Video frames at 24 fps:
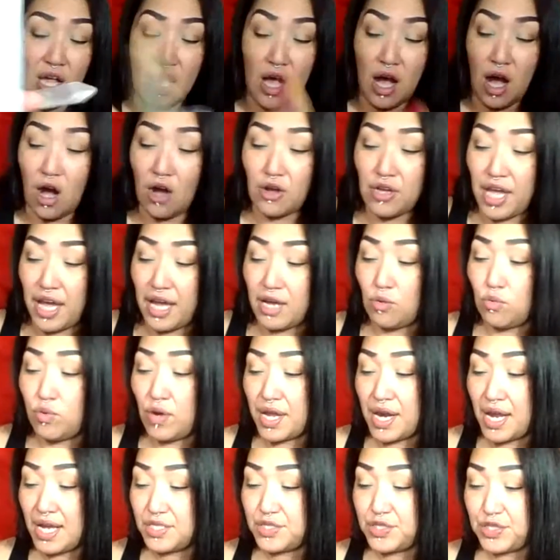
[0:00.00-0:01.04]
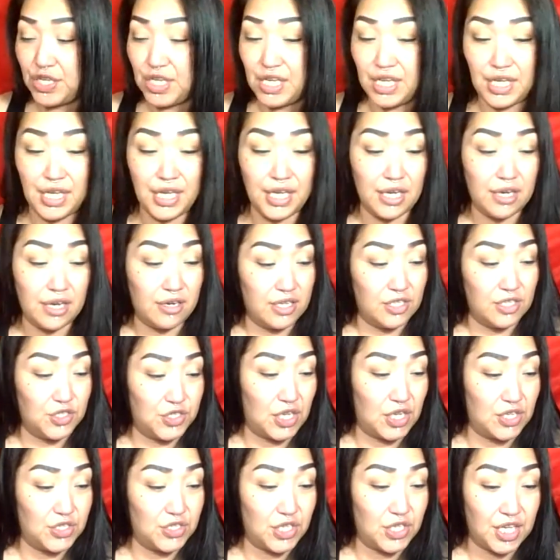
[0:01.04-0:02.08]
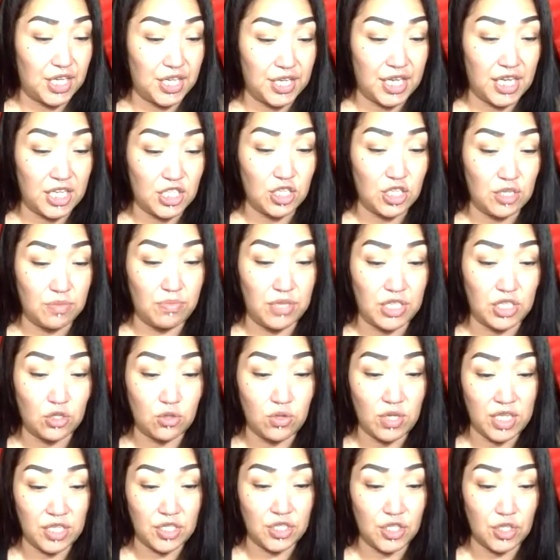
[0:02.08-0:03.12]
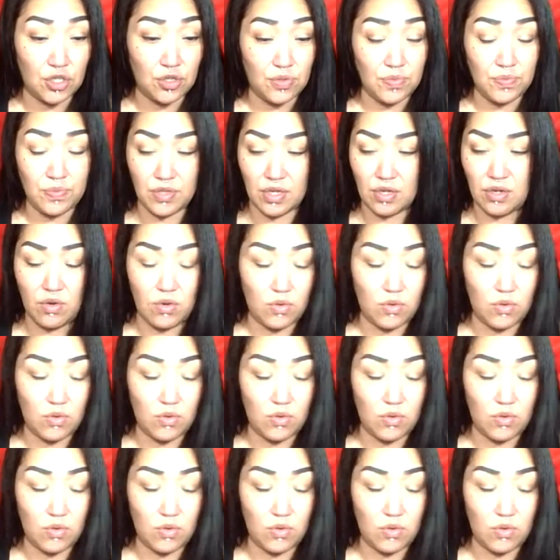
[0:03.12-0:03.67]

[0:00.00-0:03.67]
Okay, what I see here is there's a connection between two.